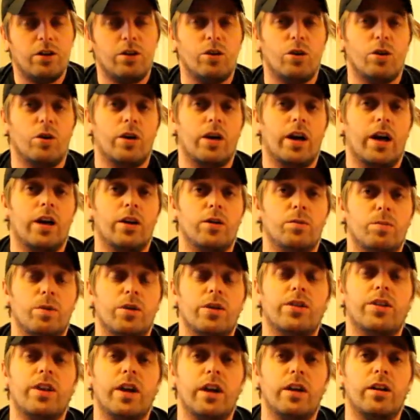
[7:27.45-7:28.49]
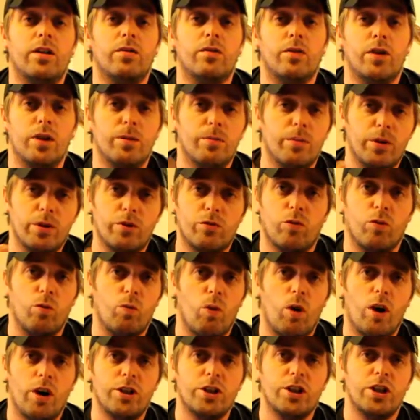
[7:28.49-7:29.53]
No, guys, but thank you very much for
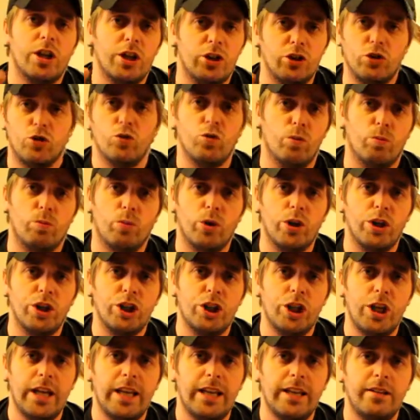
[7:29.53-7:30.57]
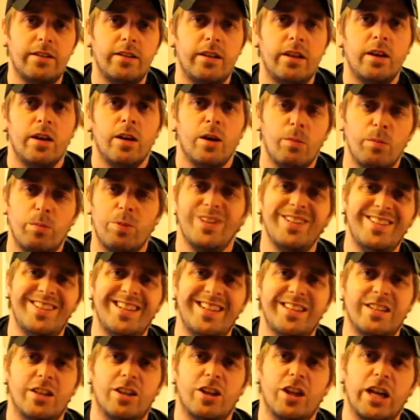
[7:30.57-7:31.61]
watching. I do appreciate it. Please
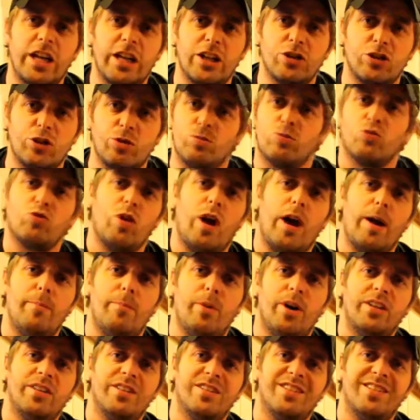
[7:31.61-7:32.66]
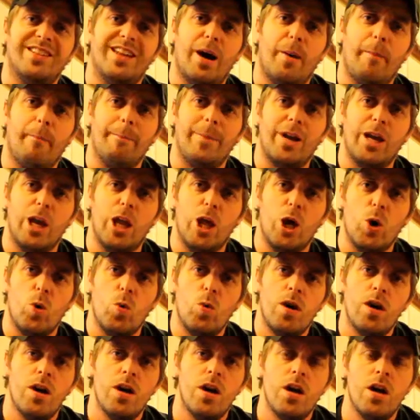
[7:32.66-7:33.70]
hit the like and subscribe buttons down
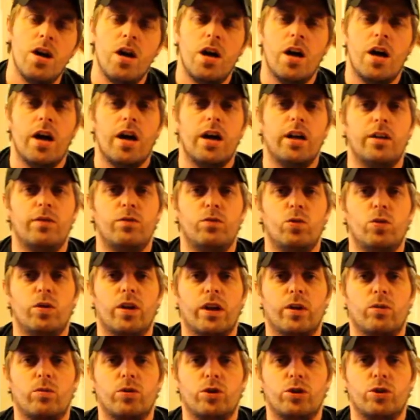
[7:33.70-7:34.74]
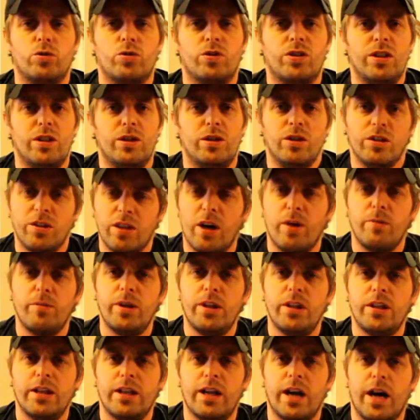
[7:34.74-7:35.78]
below. And if you like what you see, tell
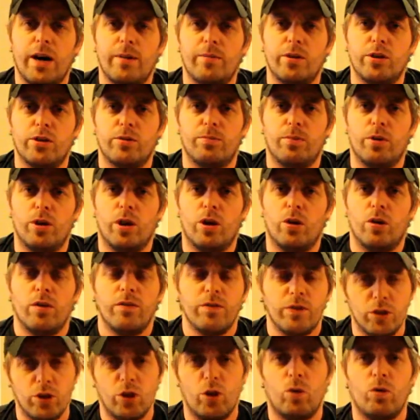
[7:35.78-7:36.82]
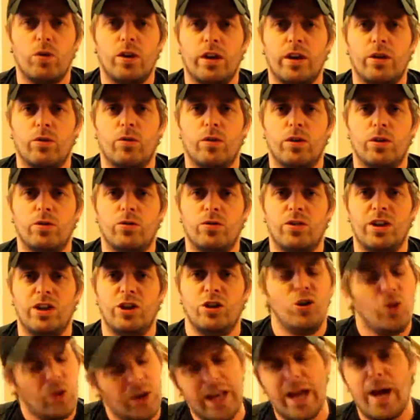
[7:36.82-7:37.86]
me in the comments below. If you don't like what you see,
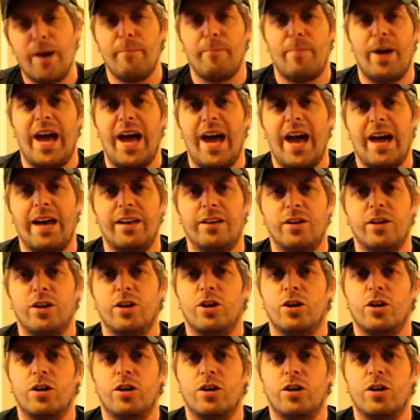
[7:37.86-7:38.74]
too damn bad.